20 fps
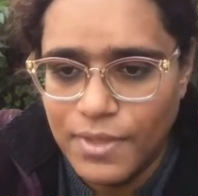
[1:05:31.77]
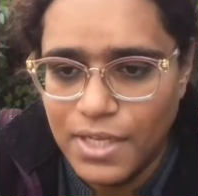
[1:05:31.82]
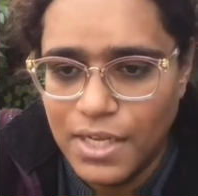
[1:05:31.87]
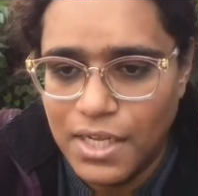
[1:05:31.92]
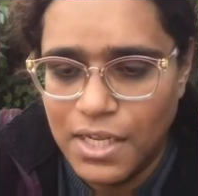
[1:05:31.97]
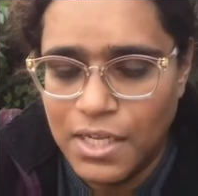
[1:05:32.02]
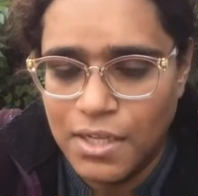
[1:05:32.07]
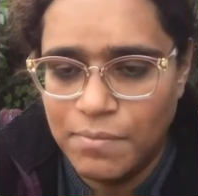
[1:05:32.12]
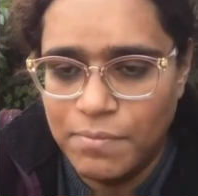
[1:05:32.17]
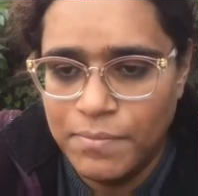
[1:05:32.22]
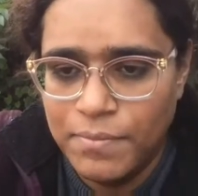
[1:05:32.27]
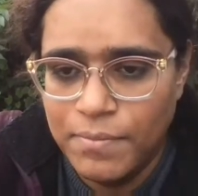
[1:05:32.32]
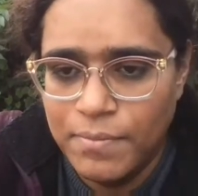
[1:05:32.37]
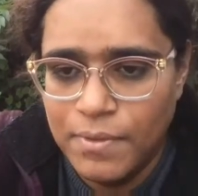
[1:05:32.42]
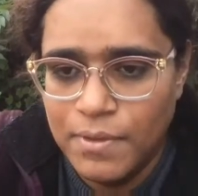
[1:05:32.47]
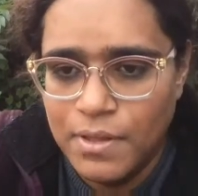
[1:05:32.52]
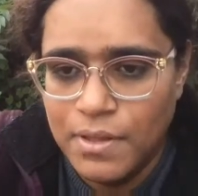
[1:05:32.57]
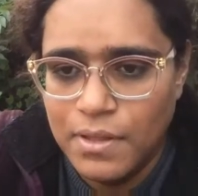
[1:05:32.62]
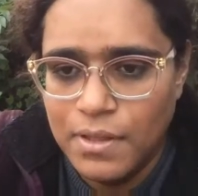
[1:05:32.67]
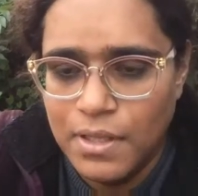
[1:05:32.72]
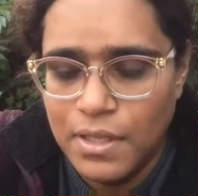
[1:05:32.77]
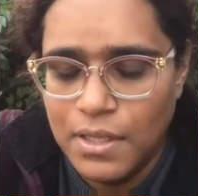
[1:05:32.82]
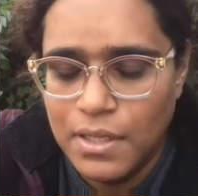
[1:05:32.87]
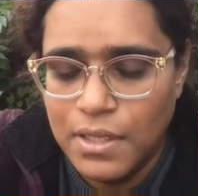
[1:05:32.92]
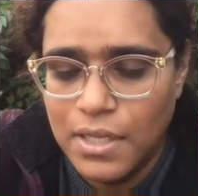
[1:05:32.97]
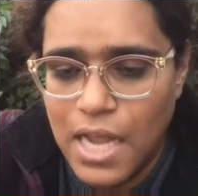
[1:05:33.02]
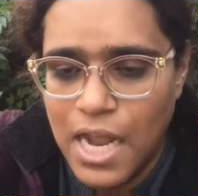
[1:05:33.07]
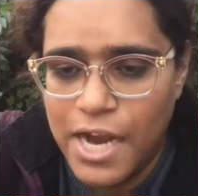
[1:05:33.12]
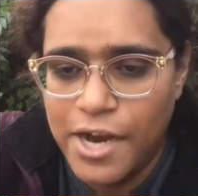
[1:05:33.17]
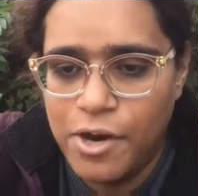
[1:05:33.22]
Um,
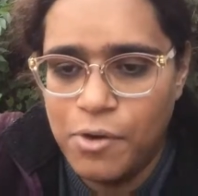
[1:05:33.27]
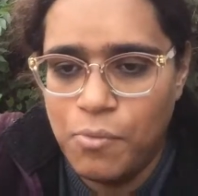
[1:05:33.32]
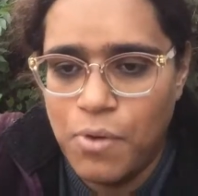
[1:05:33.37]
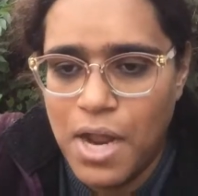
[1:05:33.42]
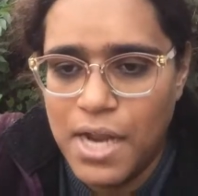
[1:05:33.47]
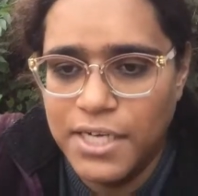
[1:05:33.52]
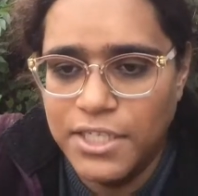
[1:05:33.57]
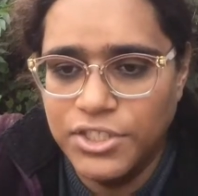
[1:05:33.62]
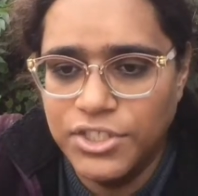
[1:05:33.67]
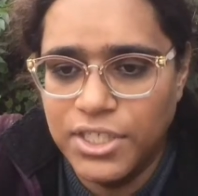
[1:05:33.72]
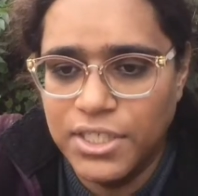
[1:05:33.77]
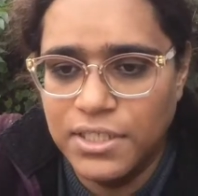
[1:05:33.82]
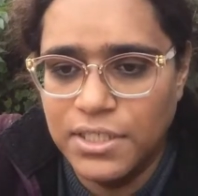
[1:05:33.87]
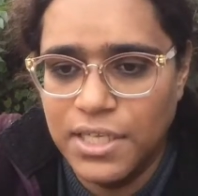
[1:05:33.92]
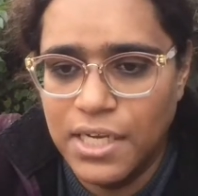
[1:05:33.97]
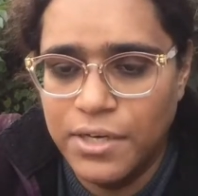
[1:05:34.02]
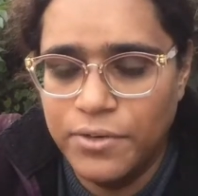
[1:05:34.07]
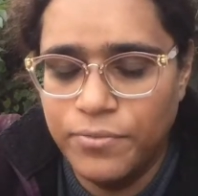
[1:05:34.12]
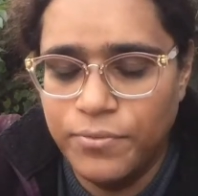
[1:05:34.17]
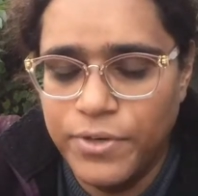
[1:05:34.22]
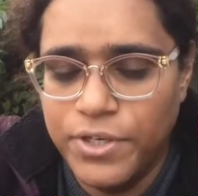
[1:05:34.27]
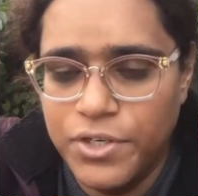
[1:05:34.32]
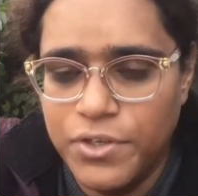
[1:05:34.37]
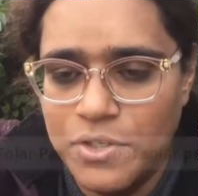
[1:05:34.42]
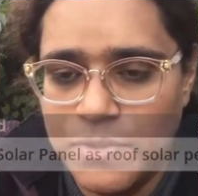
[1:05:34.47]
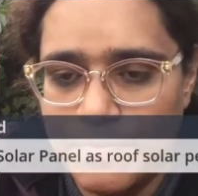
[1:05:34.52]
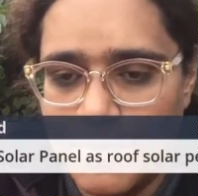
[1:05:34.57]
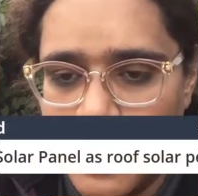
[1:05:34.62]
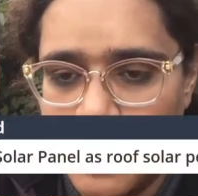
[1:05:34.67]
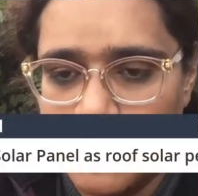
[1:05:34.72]
higher wattage at, at
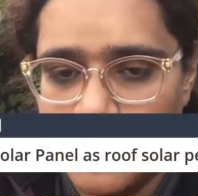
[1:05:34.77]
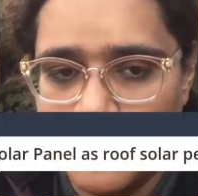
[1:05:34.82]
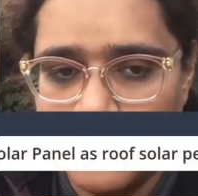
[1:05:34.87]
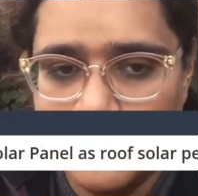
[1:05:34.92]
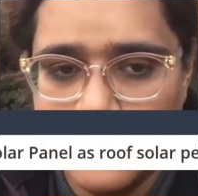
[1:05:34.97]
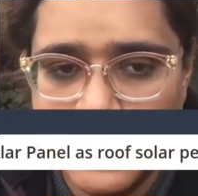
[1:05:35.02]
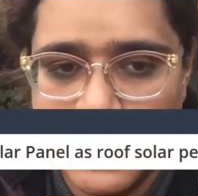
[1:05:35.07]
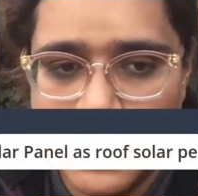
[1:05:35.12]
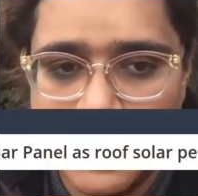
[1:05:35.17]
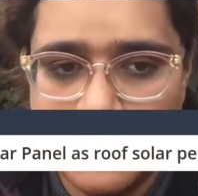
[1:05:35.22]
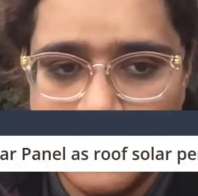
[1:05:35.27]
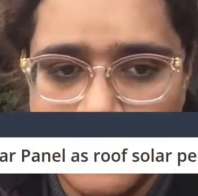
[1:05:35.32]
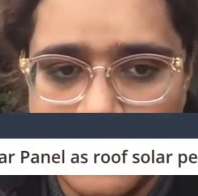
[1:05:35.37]
reduced power. Yeah.